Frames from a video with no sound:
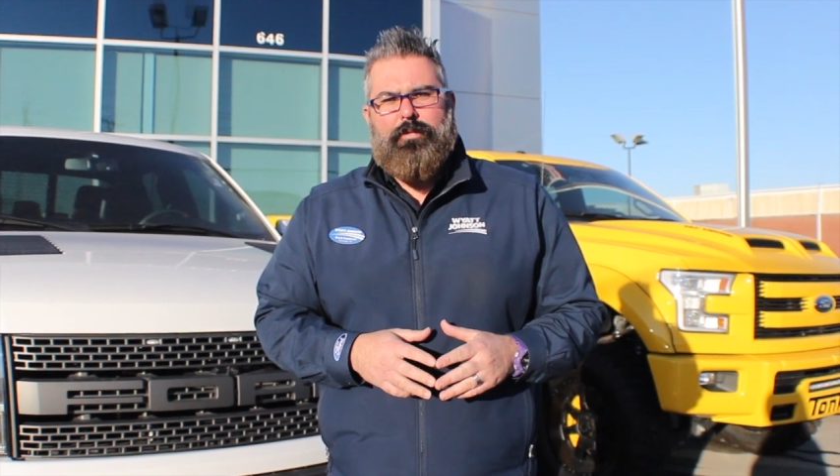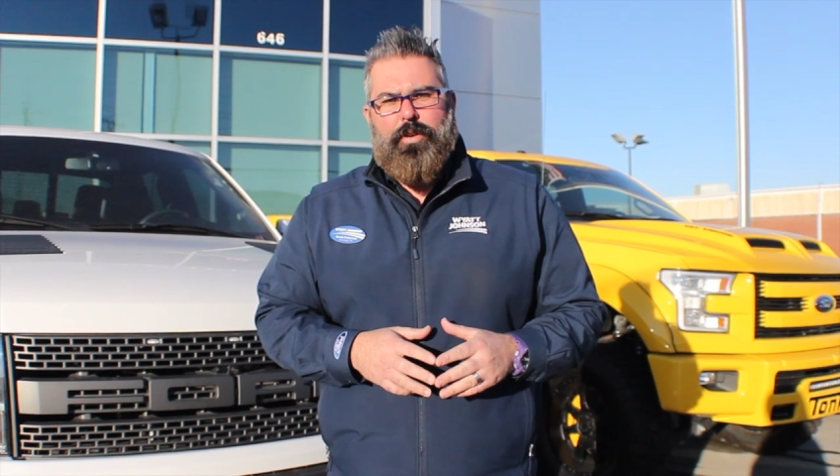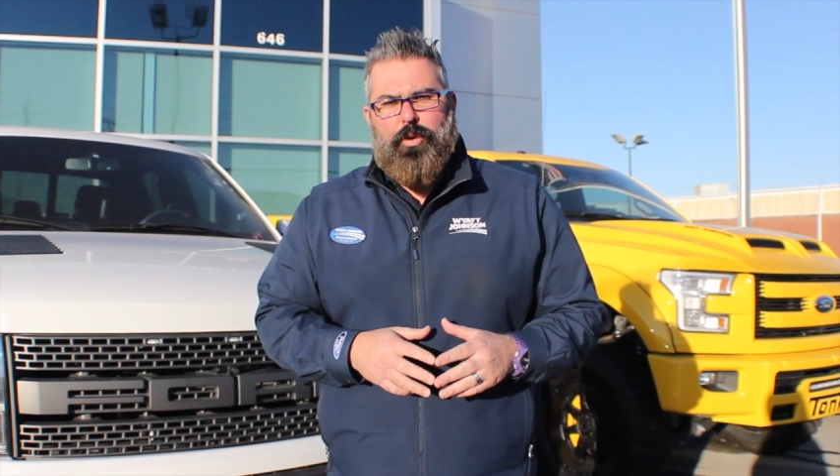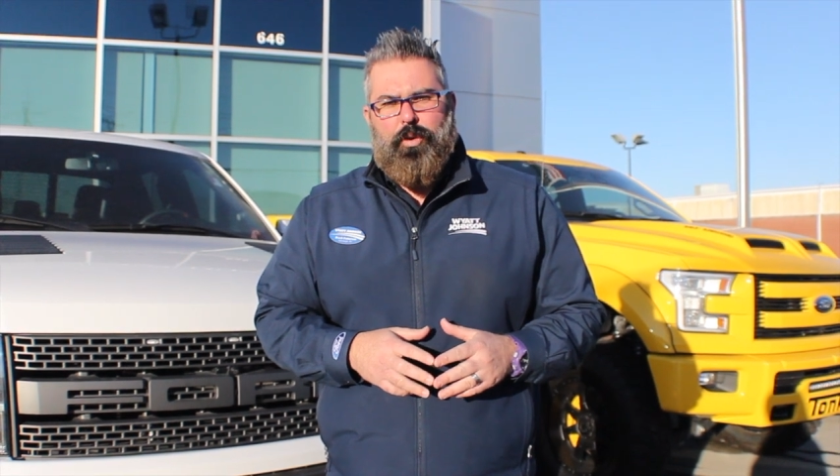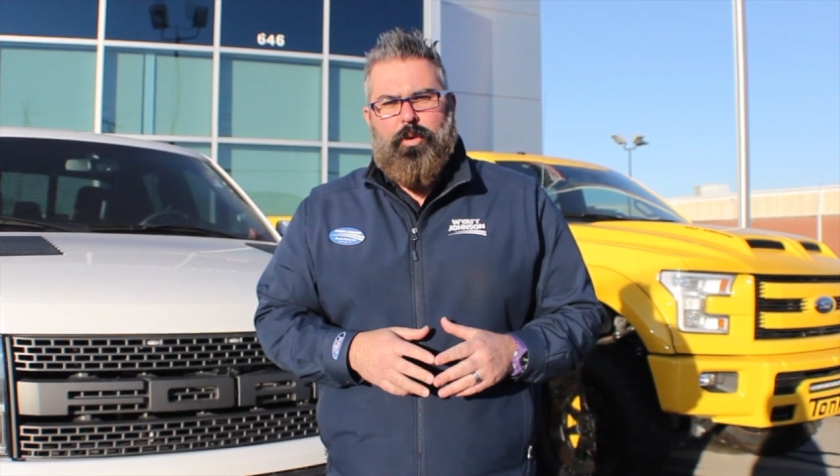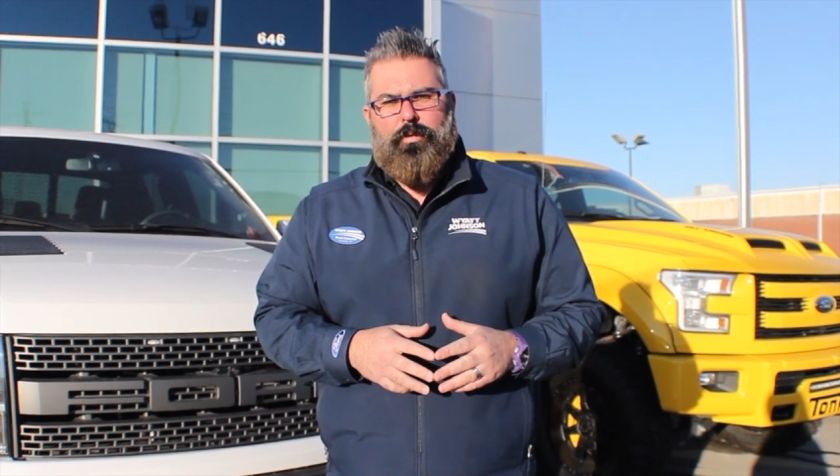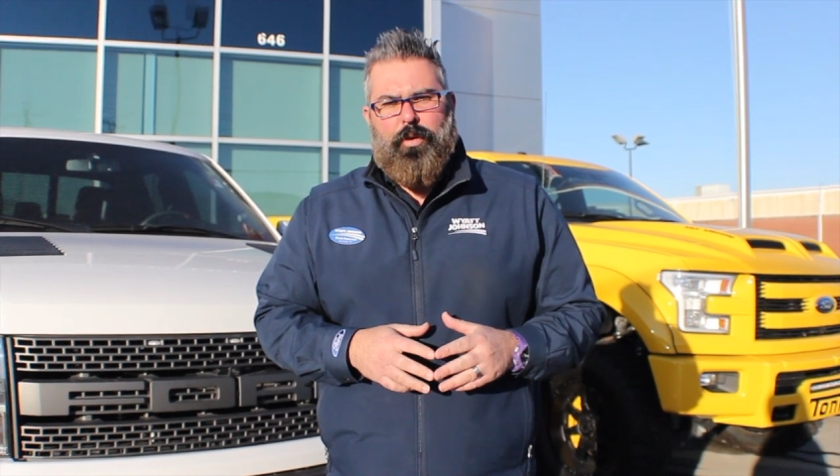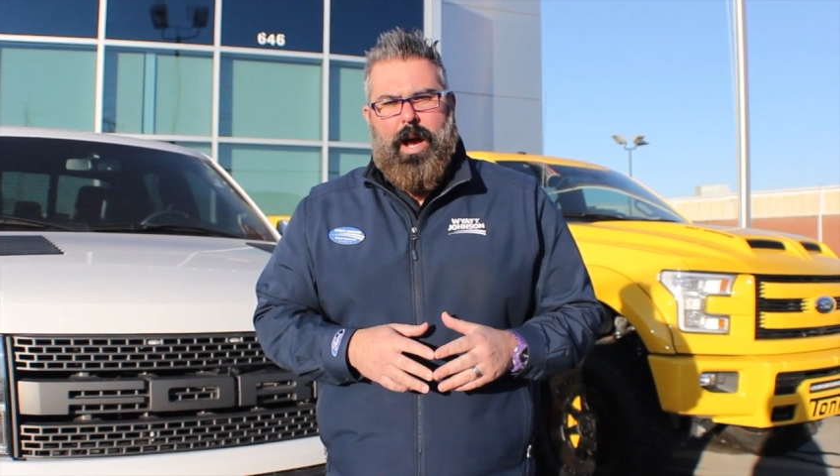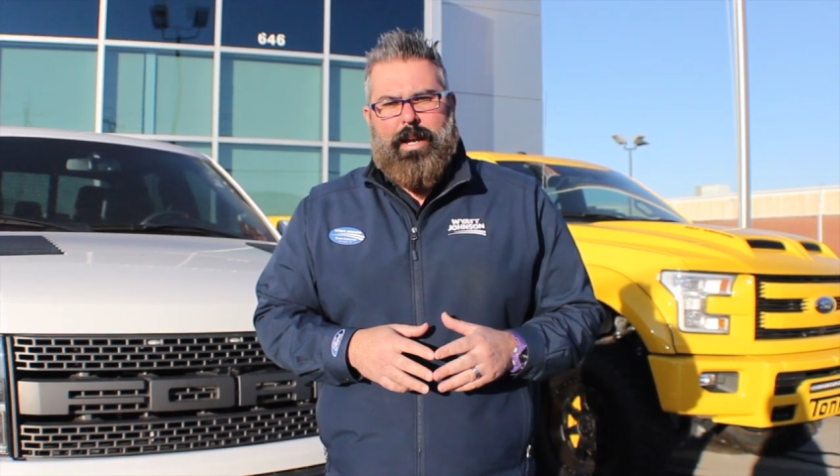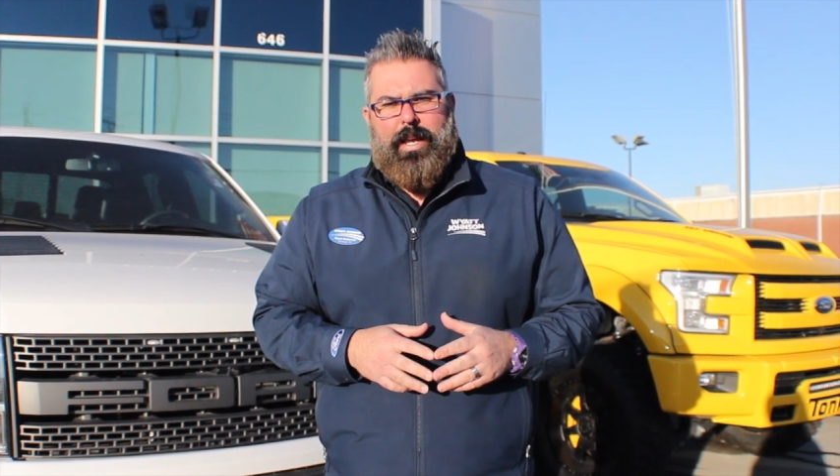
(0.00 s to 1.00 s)
Fuel
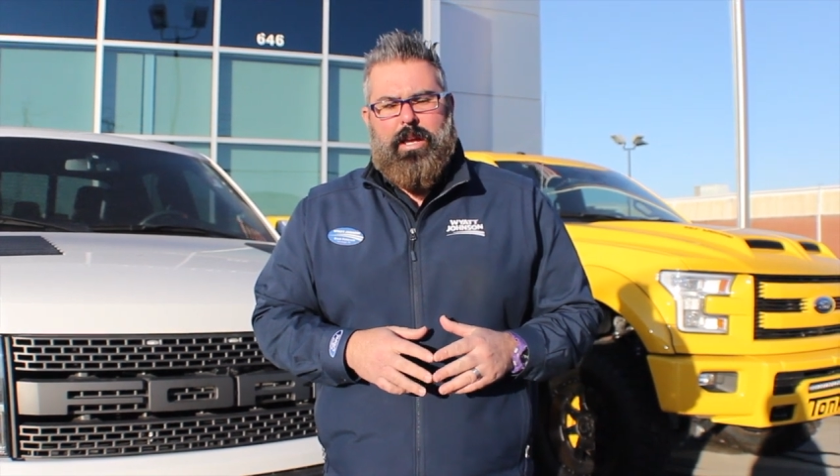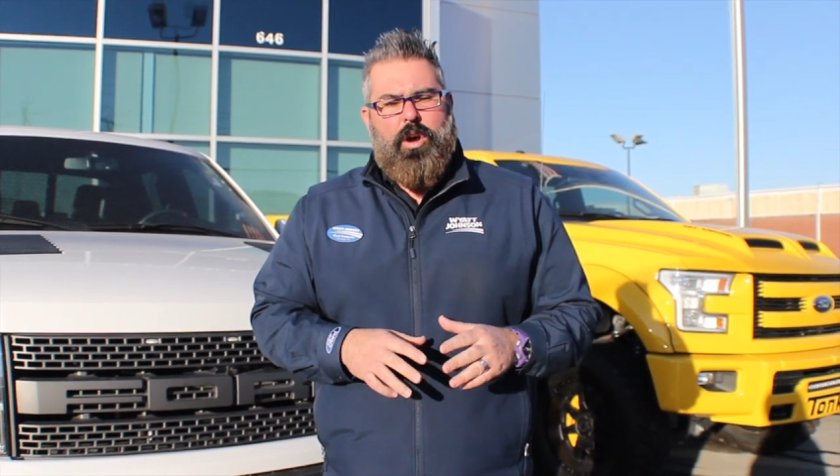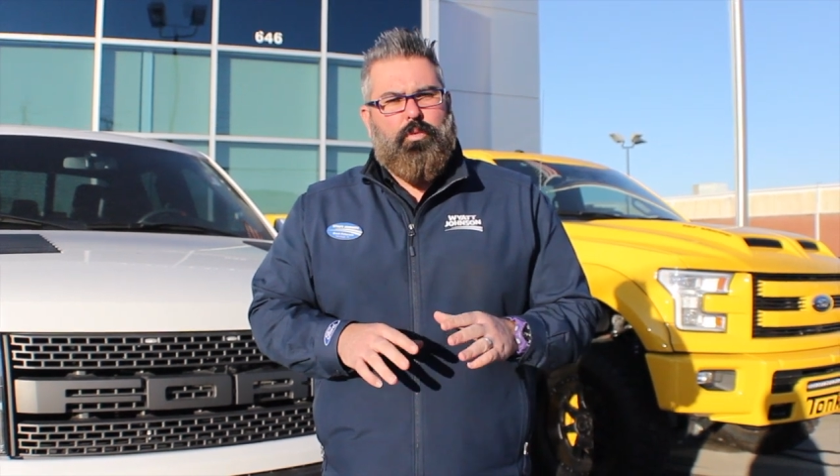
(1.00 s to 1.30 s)
Friday.